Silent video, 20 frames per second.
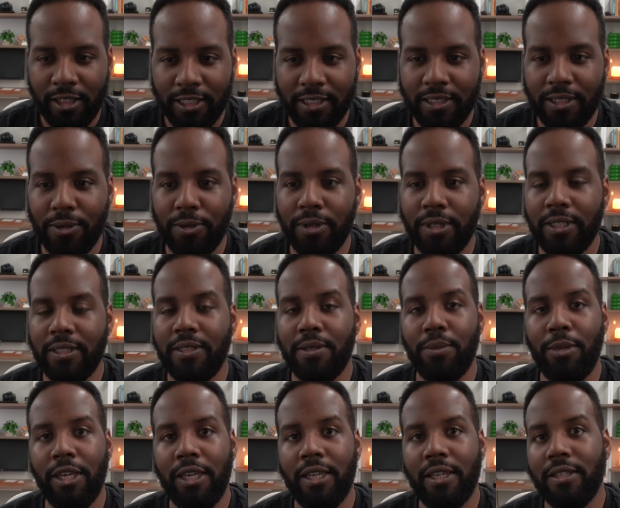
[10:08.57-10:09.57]
let's go into
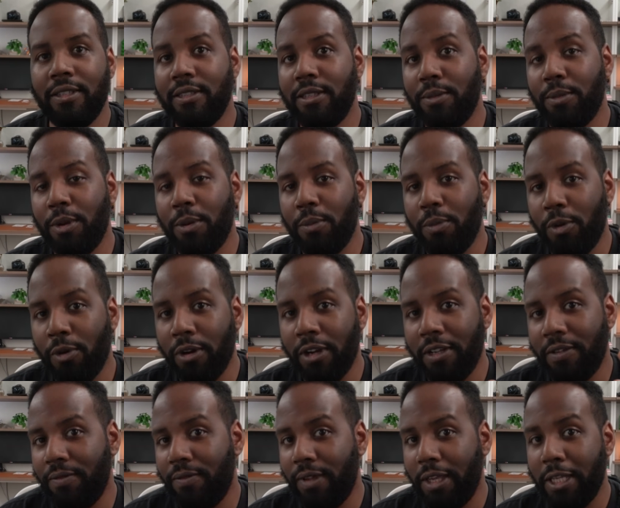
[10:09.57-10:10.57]
making some more
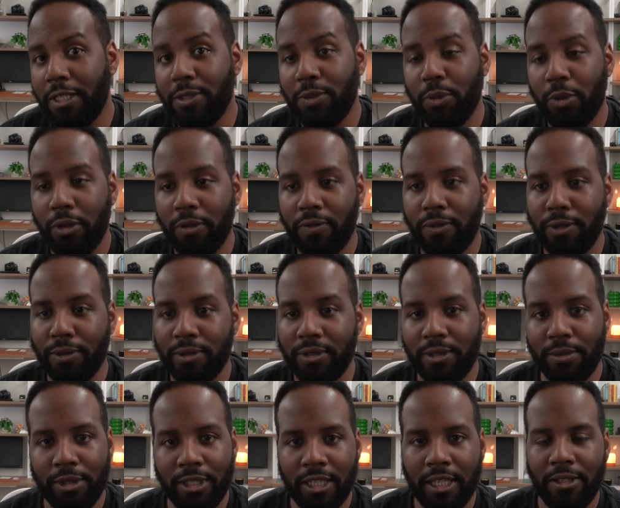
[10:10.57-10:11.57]
advanced workflows,
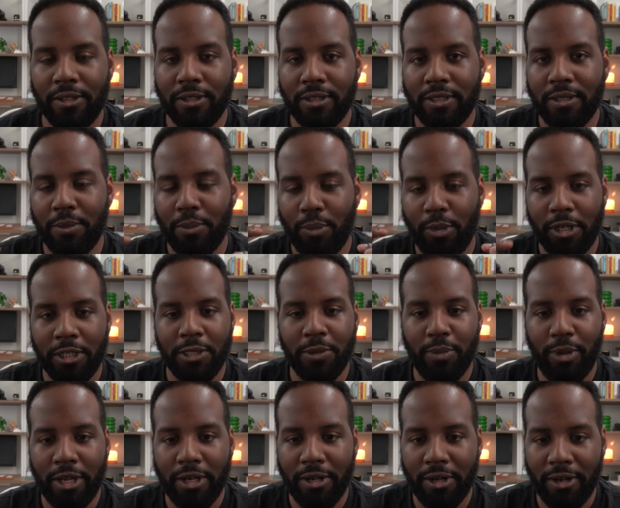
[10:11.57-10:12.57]
something that looks much
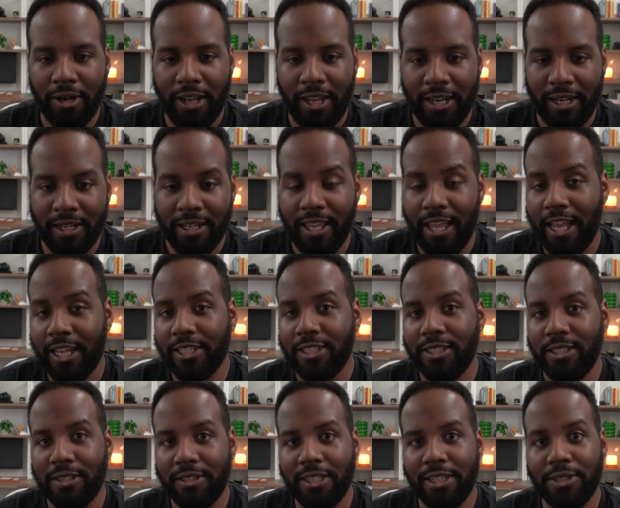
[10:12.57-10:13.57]
better and
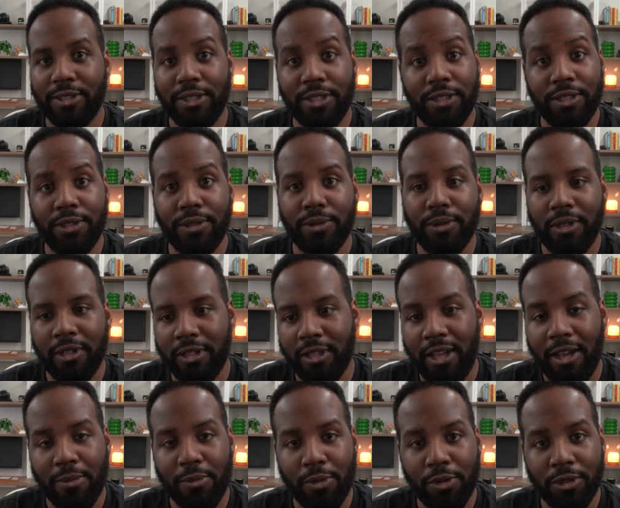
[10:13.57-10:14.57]
actually allows you to do a
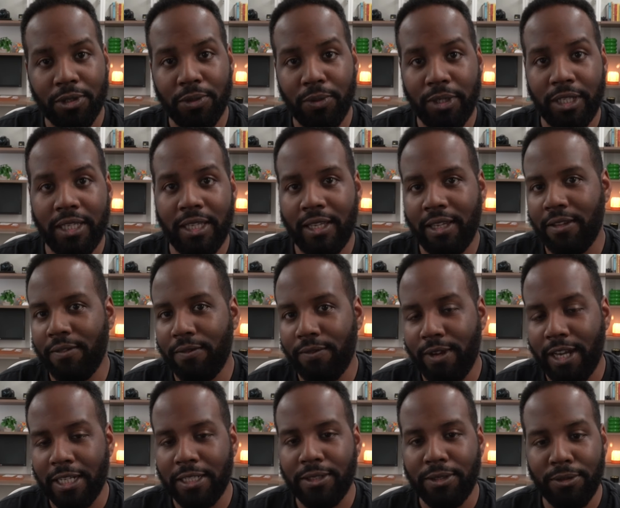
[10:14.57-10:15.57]
lot more tweaking and
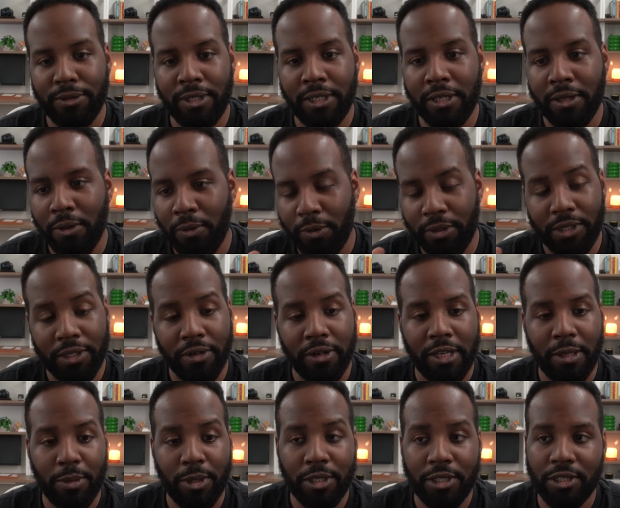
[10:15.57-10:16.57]
fine tuning with your
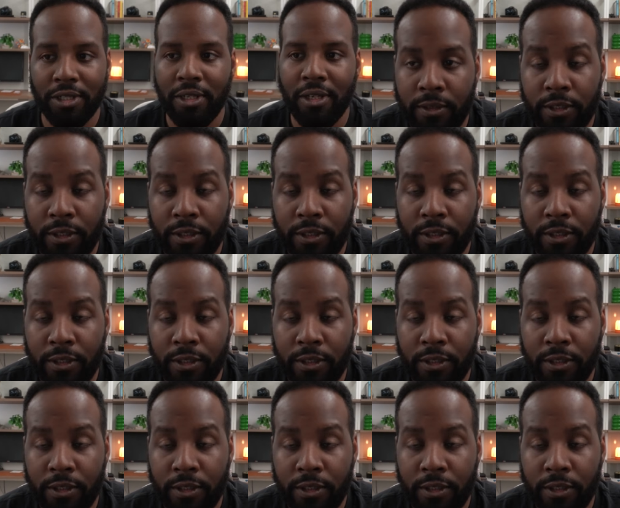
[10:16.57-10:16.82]
image.